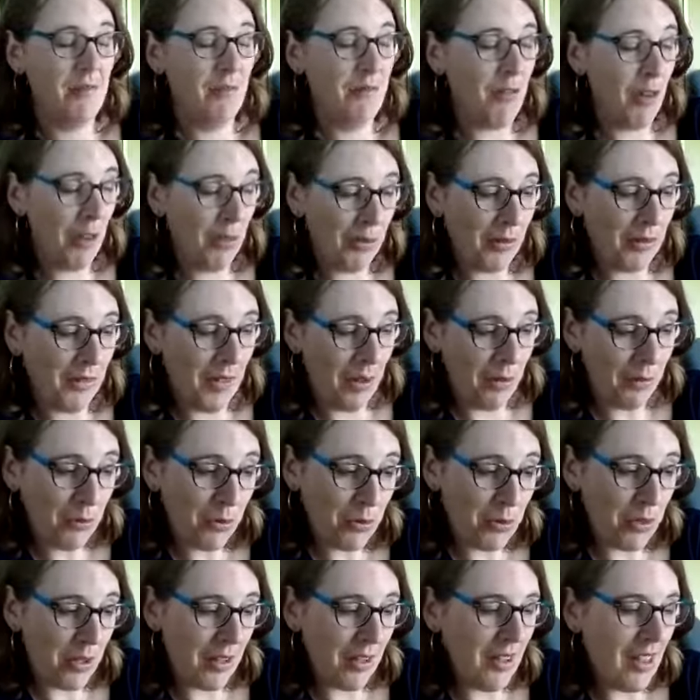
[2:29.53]
following that
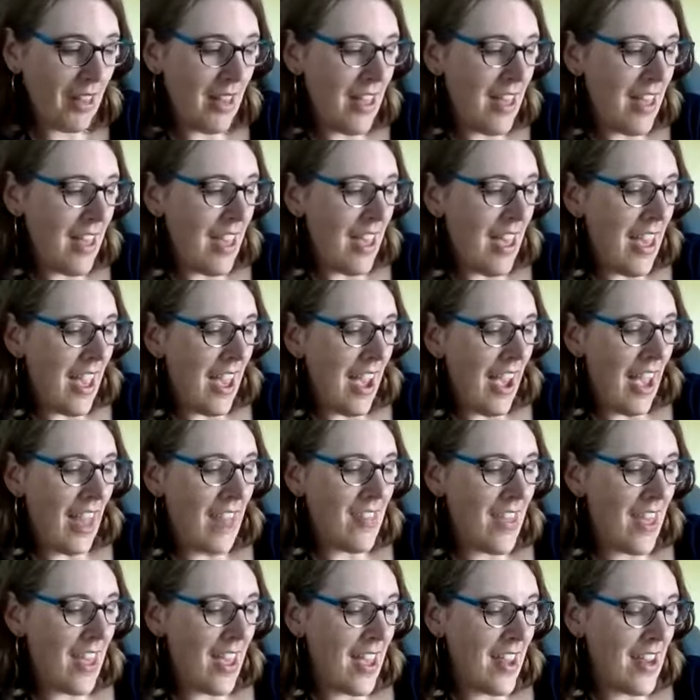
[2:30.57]
rule. And
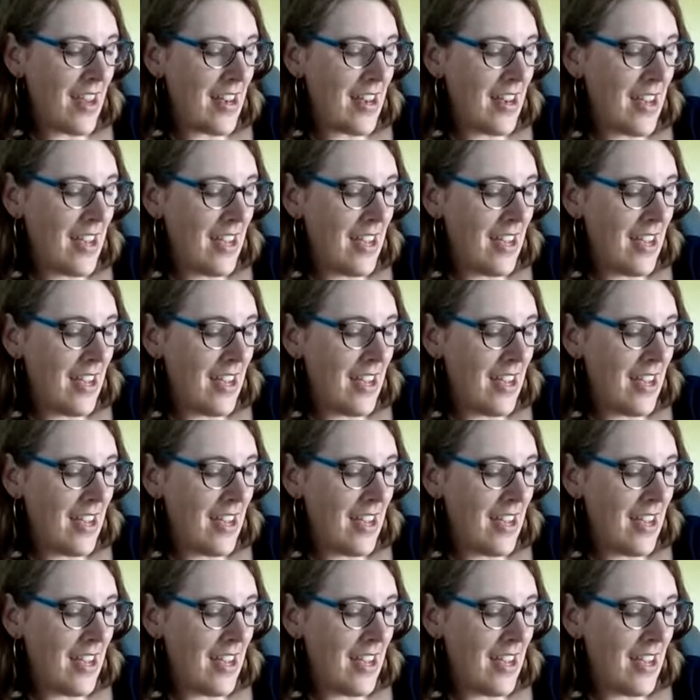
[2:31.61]
then